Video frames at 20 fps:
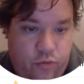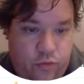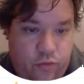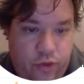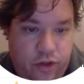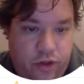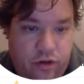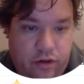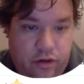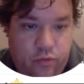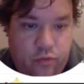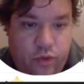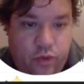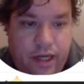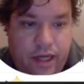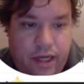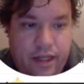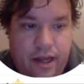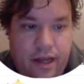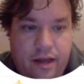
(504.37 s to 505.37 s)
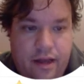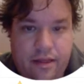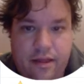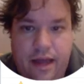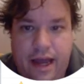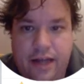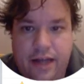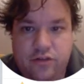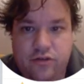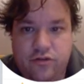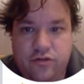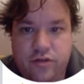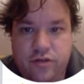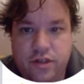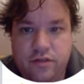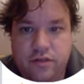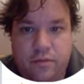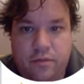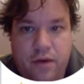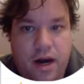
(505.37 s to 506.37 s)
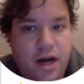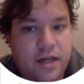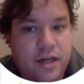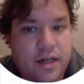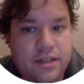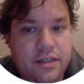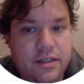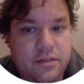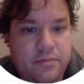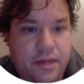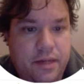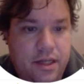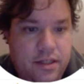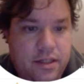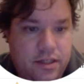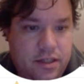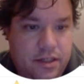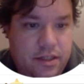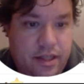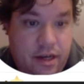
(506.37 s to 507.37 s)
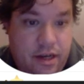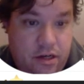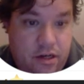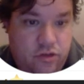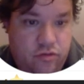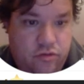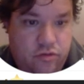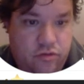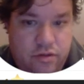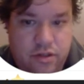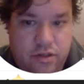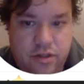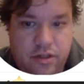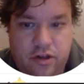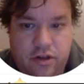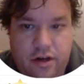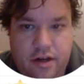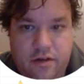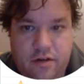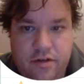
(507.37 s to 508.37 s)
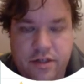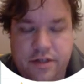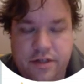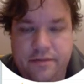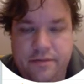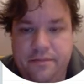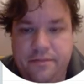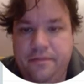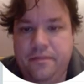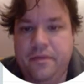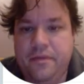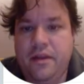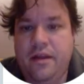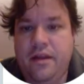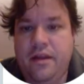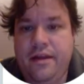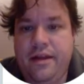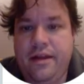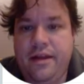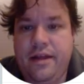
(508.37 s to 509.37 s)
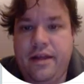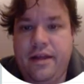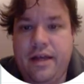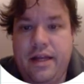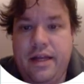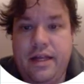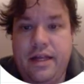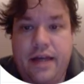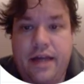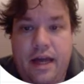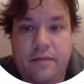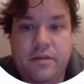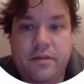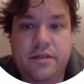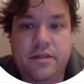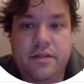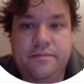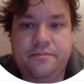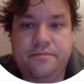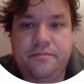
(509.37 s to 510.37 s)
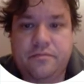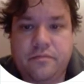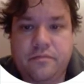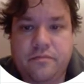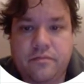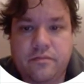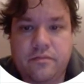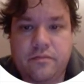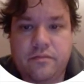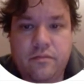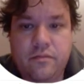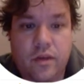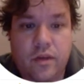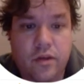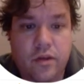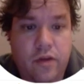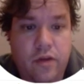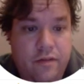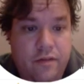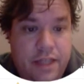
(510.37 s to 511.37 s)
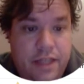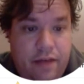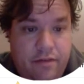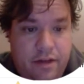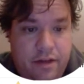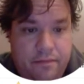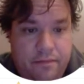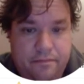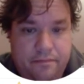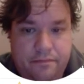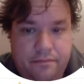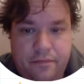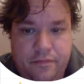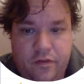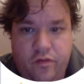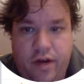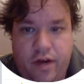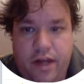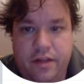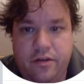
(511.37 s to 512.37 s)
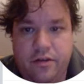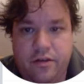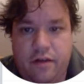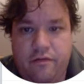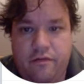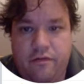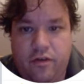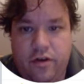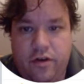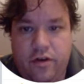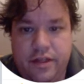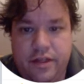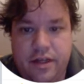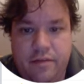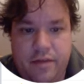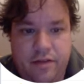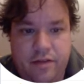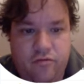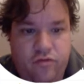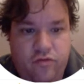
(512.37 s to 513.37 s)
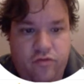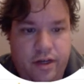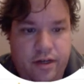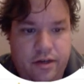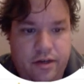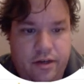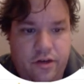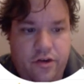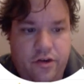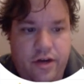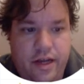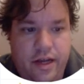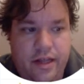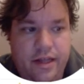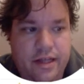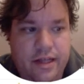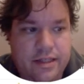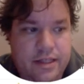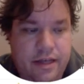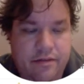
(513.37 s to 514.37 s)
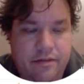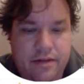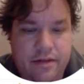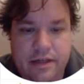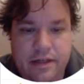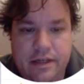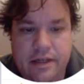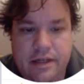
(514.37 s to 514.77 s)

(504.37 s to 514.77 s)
we can't get extra tricks from hearts, and spades is their suit, it's not ours. And in diamonds, you have 7, right? You have 4 in them and 3 in your hand, that's 7.